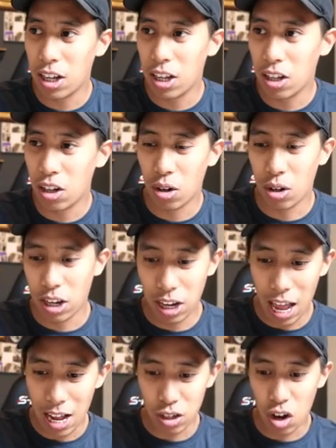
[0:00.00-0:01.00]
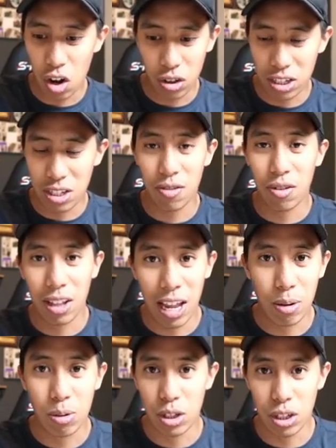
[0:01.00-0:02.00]
you know it has all these different
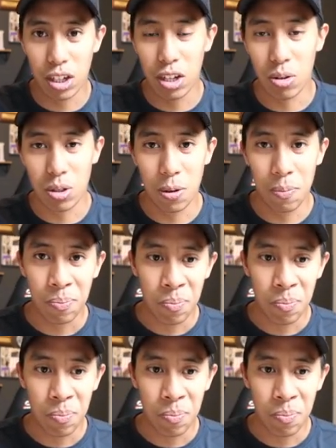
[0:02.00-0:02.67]
languages to use.